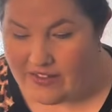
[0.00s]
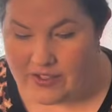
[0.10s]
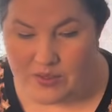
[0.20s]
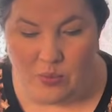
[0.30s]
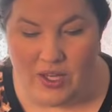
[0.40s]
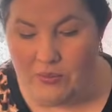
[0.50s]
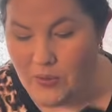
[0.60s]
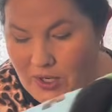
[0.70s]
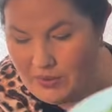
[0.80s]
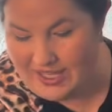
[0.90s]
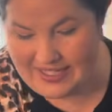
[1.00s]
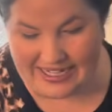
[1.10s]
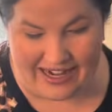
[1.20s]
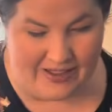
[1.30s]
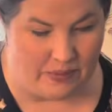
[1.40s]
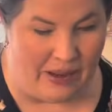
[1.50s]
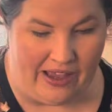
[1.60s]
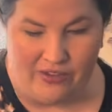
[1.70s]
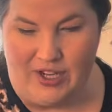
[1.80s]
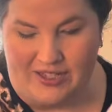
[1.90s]
There's one more I want to dig out of this
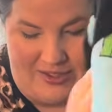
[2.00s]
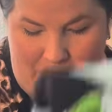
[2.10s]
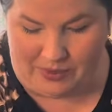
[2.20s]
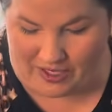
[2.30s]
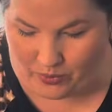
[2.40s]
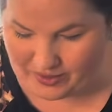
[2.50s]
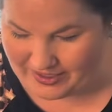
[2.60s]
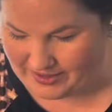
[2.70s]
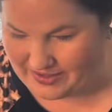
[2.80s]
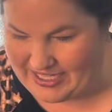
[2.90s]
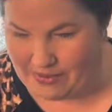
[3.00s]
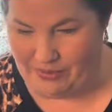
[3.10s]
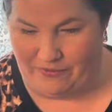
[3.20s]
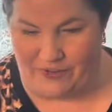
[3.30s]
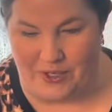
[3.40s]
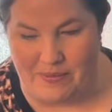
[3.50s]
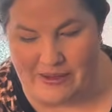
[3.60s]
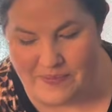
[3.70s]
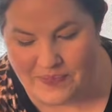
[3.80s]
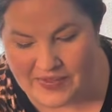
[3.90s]
pile. I've got so many quilts on the table in front of me,
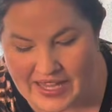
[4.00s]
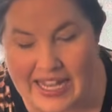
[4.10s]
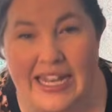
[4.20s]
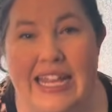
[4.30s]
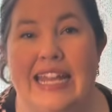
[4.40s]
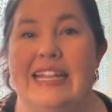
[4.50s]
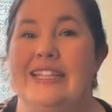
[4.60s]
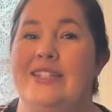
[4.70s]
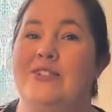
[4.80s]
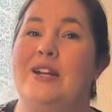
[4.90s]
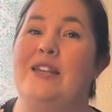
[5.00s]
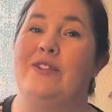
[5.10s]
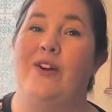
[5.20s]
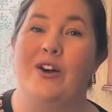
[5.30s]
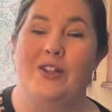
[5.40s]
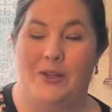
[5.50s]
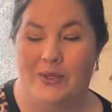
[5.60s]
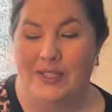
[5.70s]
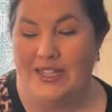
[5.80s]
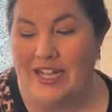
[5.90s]
and these are not even all the
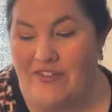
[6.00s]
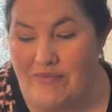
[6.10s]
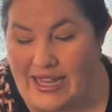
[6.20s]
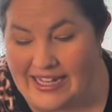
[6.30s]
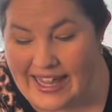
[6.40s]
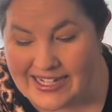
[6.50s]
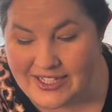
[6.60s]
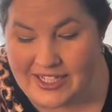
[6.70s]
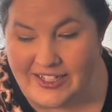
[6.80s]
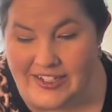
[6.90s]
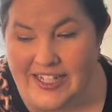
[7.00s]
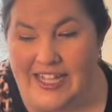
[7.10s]
quilts that I've made last year,